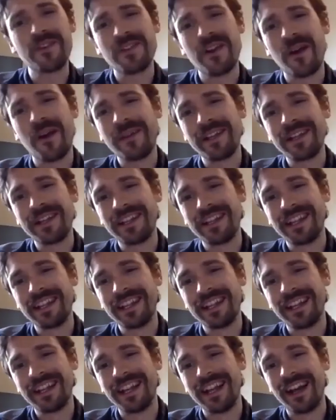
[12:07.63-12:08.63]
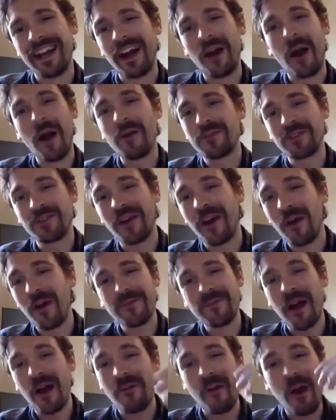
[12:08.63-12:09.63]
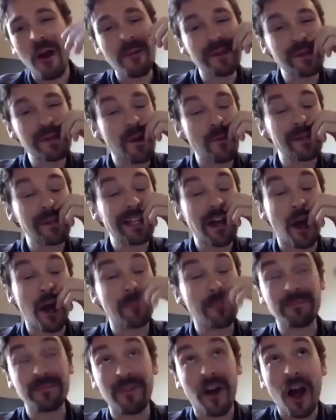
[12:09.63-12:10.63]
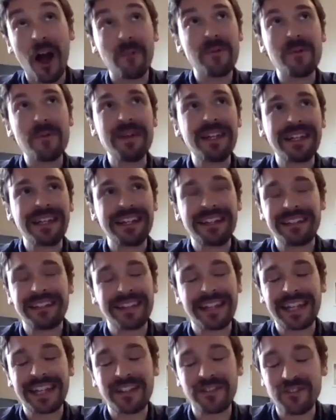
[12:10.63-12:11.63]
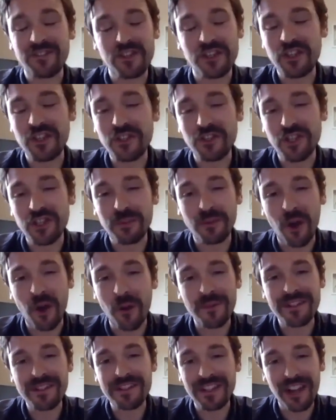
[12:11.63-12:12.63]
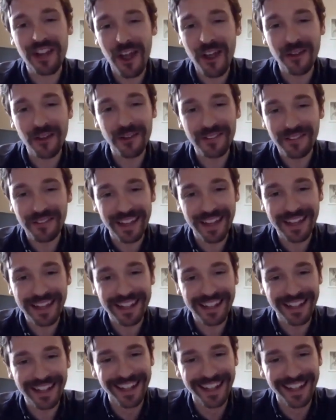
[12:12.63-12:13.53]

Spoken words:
I mean, I'm sorry. I mean, I'm immediately thinking of just YouTube comments alone. That